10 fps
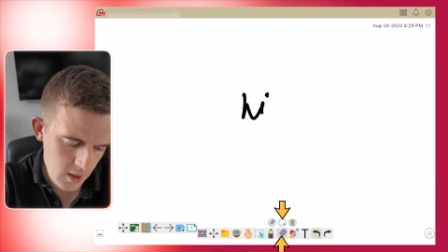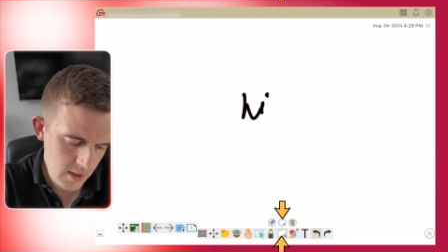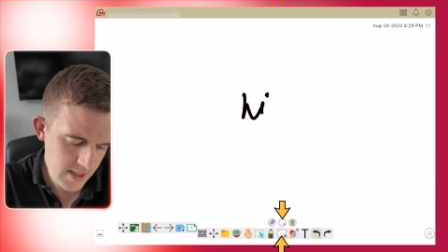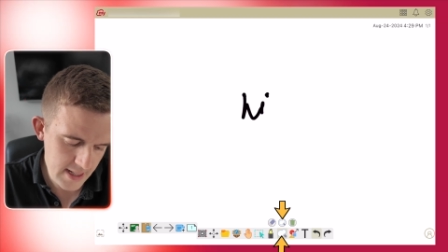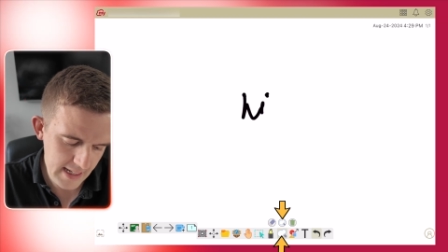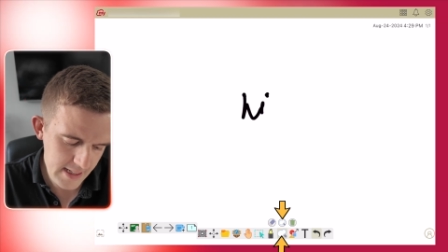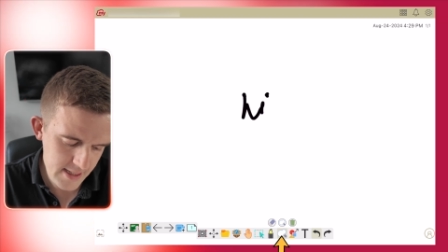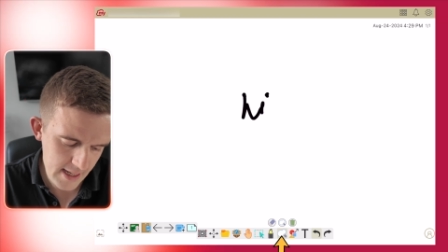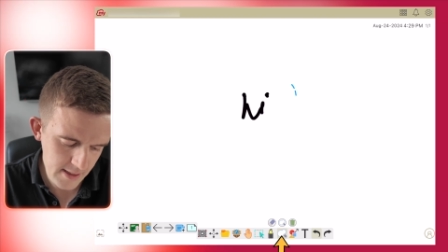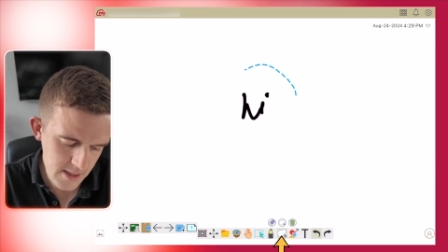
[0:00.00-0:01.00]
that deletes
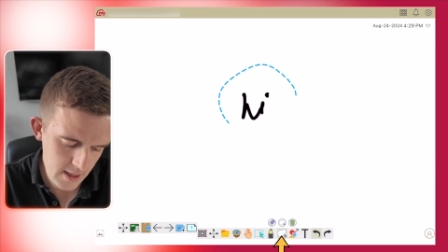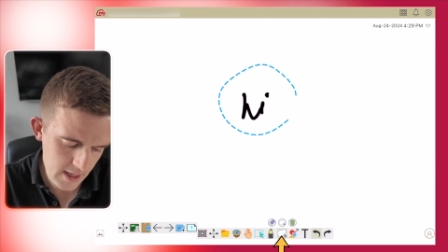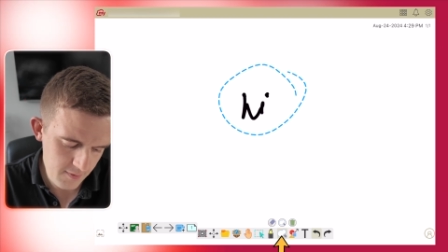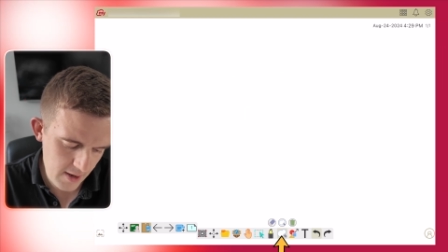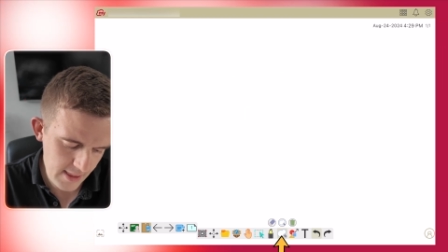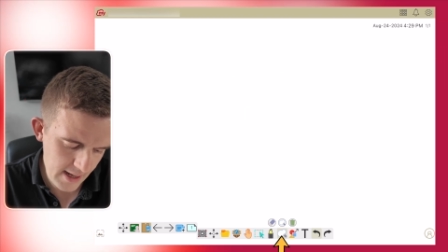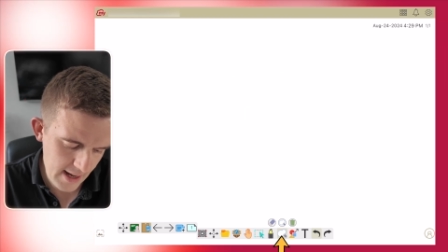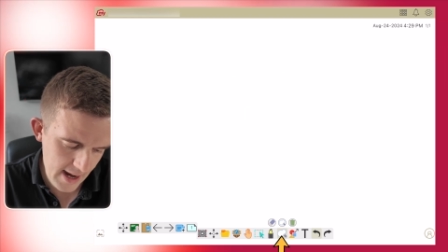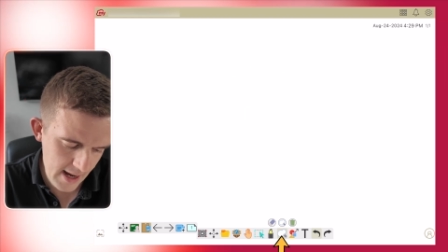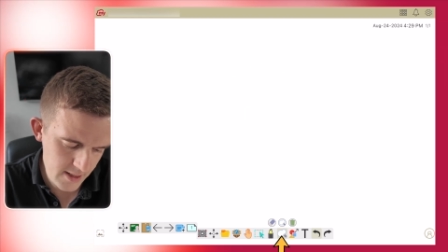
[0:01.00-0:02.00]
things. If I then
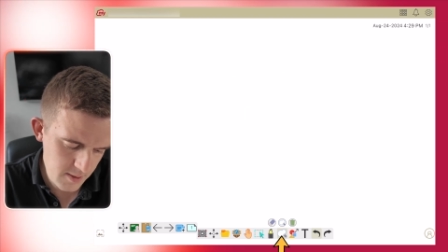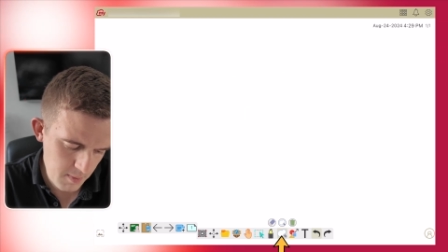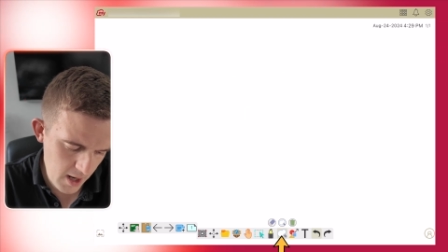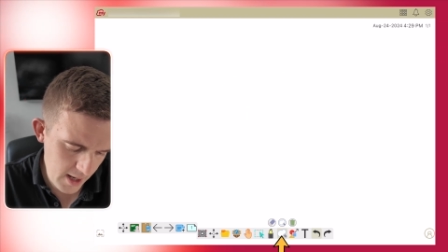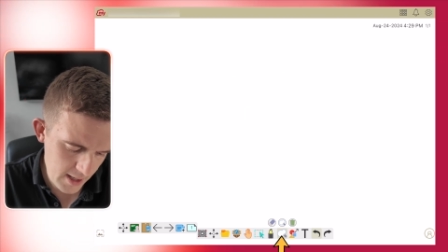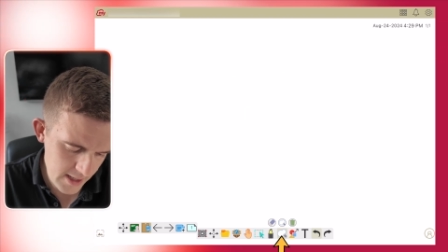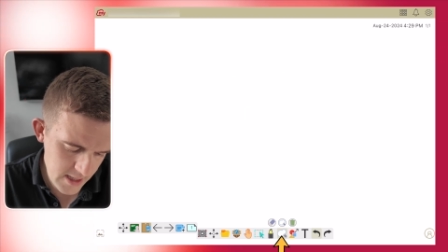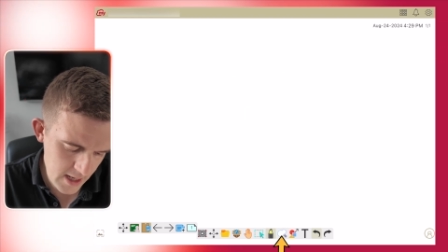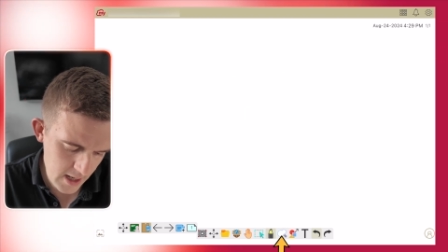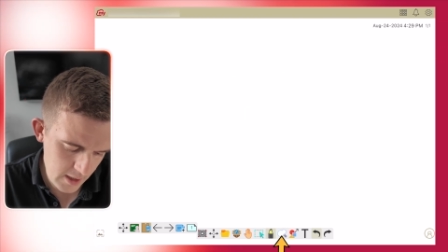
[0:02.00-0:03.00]
had some
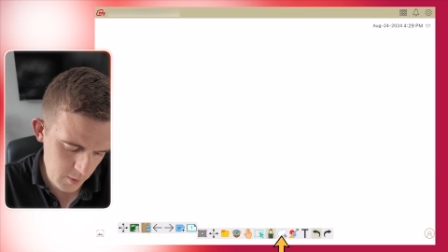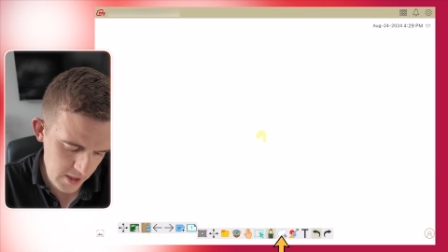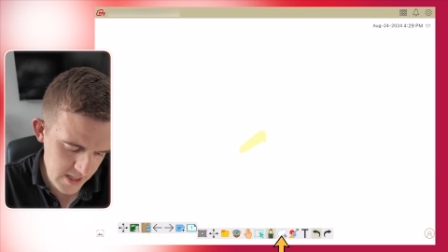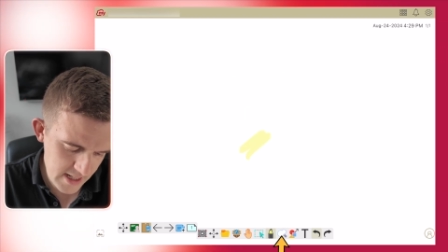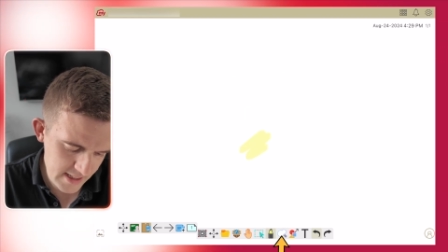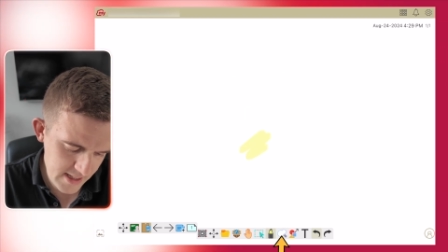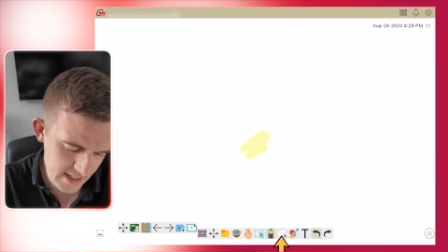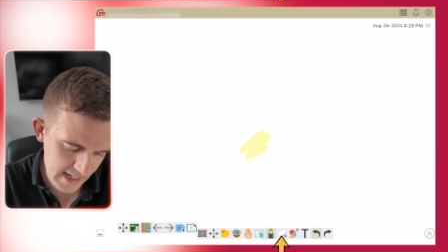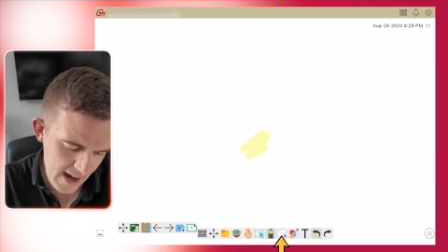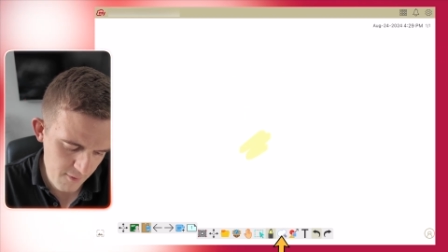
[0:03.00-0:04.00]
highlighter and I wanted to
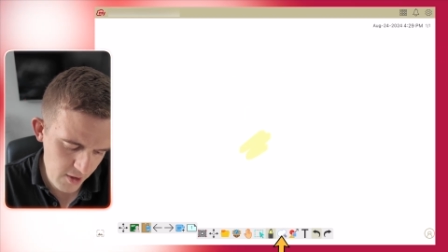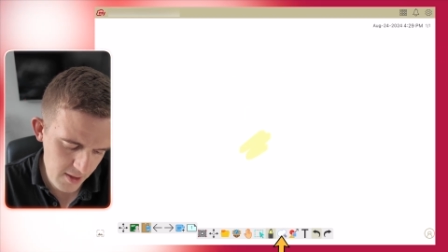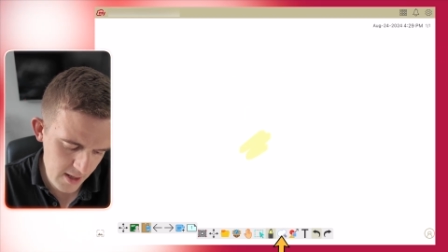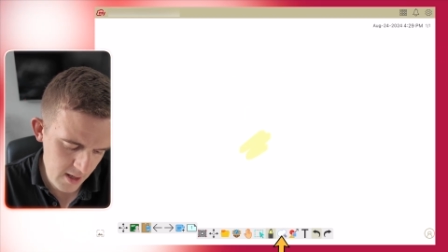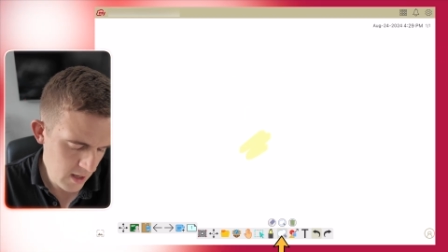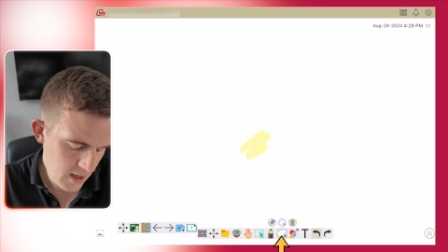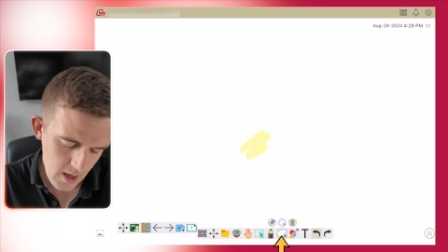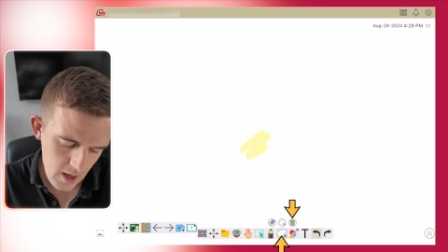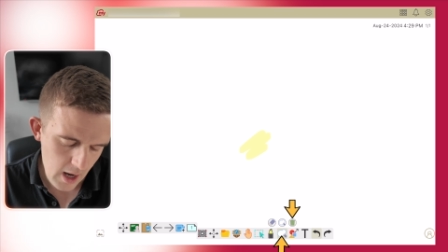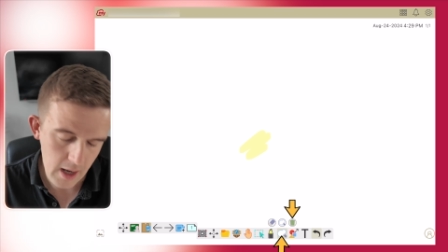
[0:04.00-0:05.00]
delete everything,
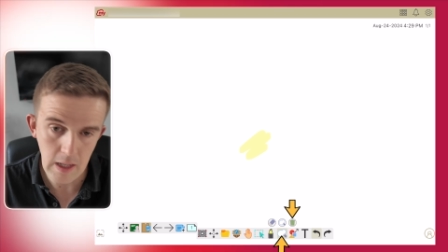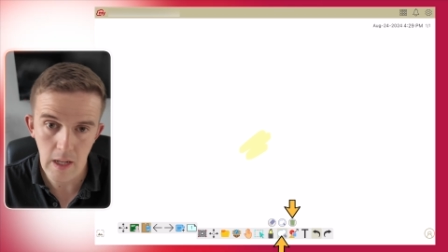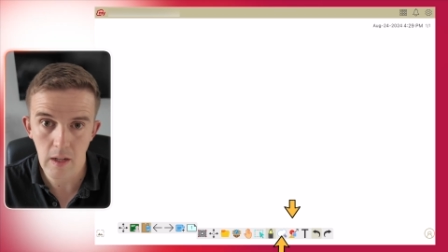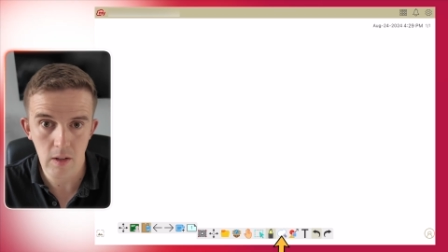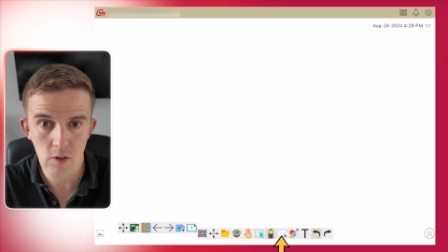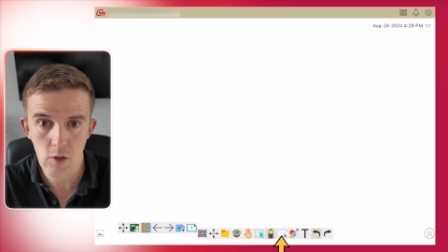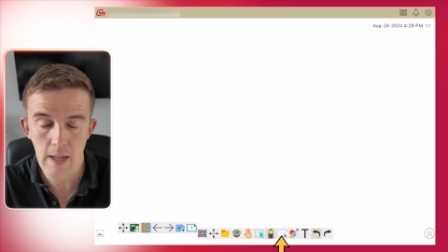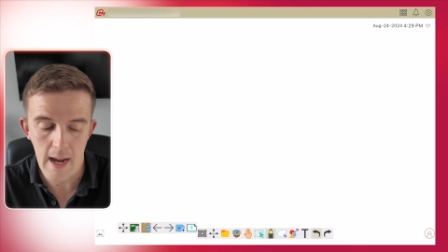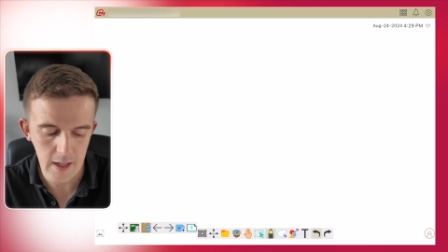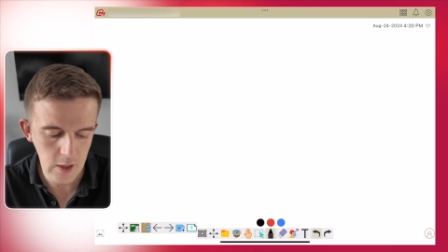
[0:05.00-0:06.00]
I can do
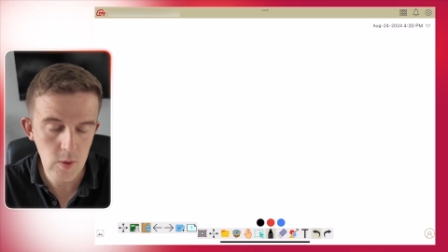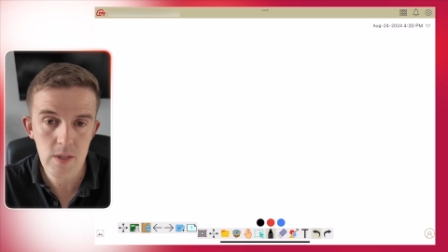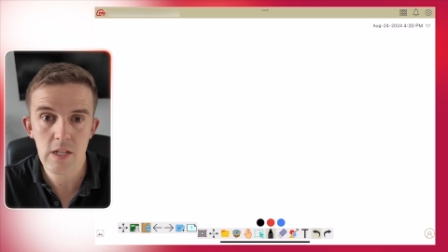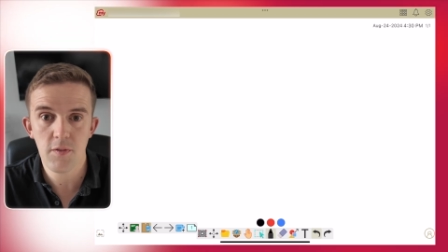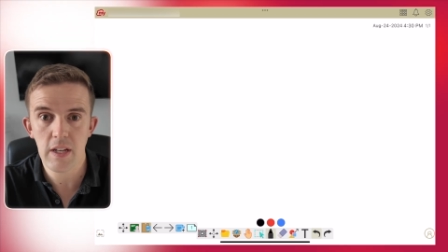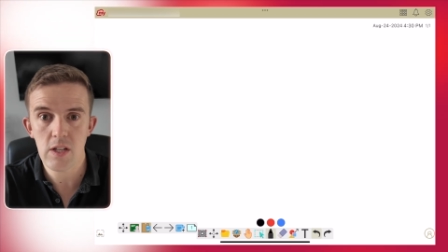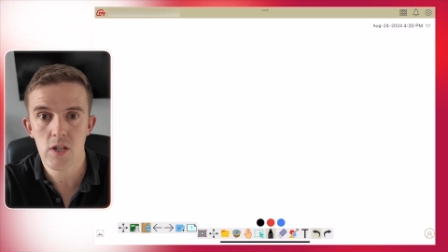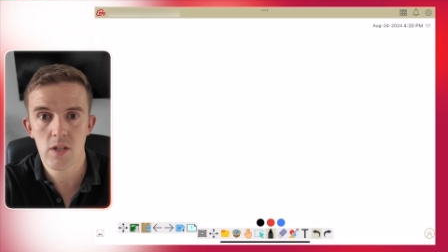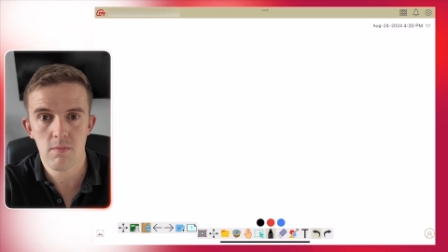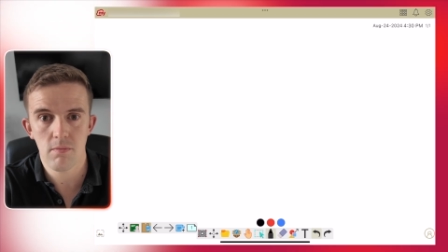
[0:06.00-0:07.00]
that. And I use these
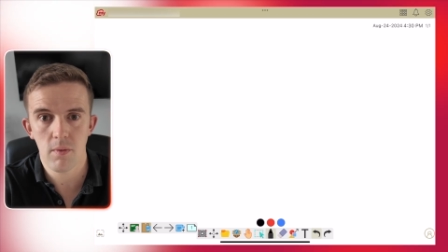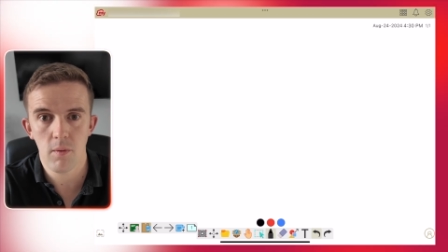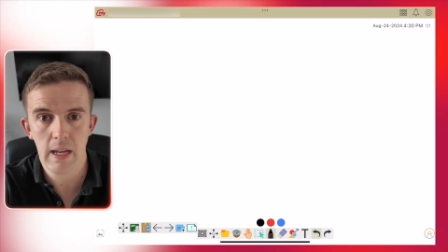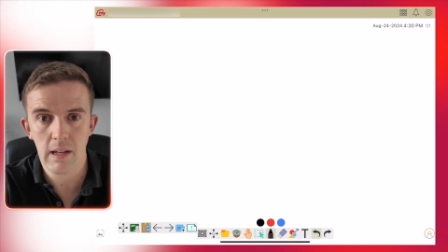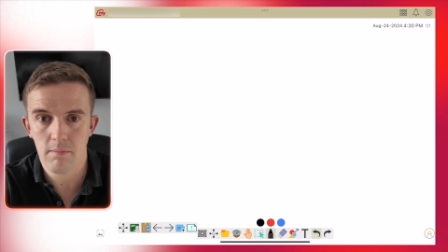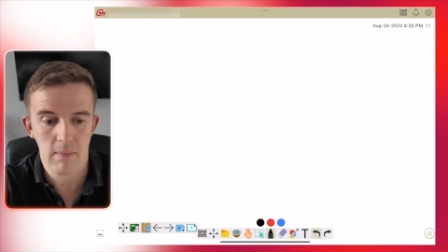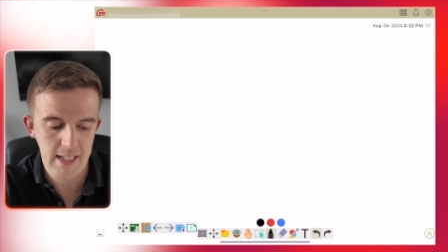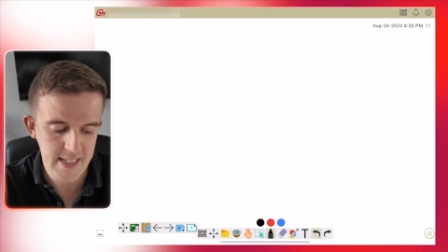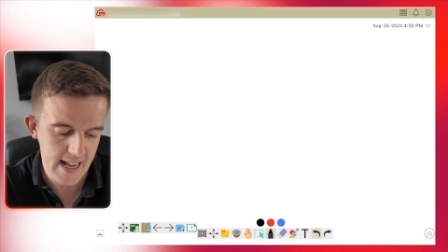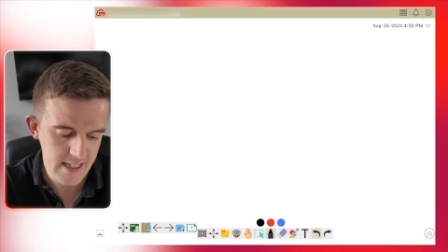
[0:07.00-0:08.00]
features
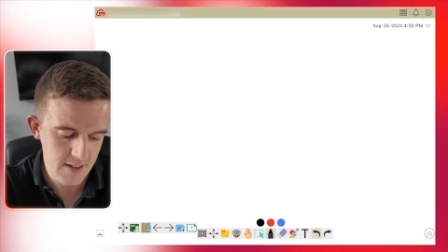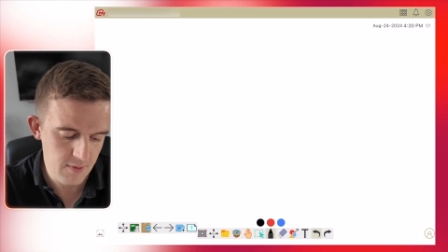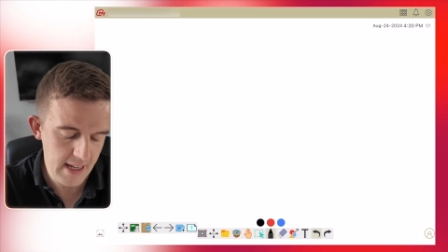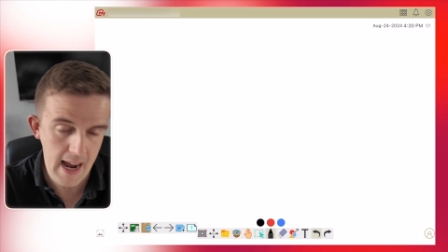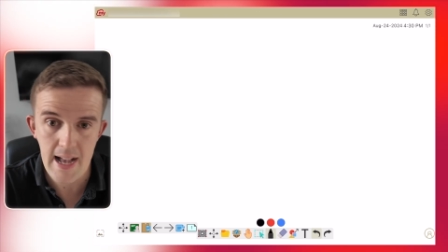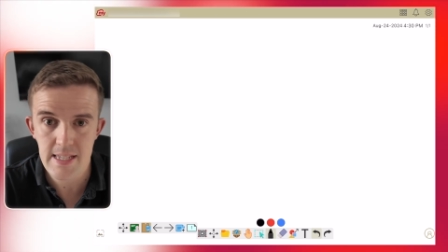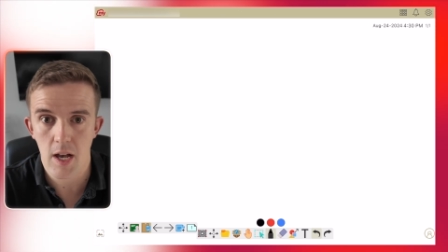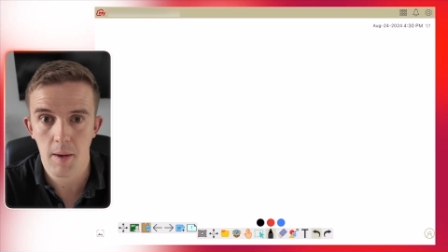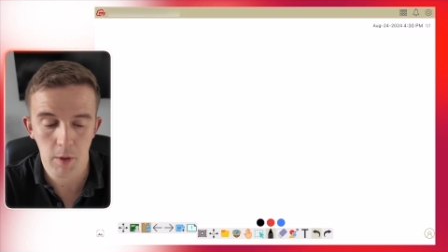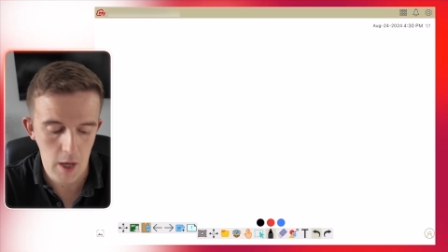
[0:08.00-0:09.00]
extensively as
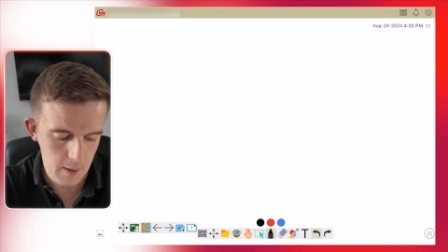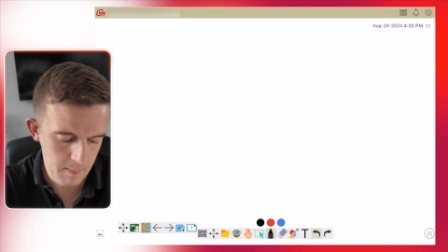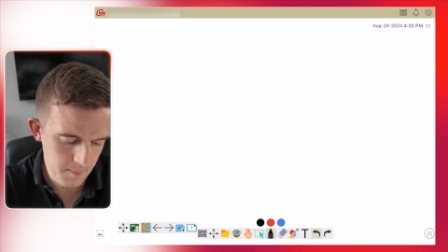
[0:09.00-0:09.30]
I'm going.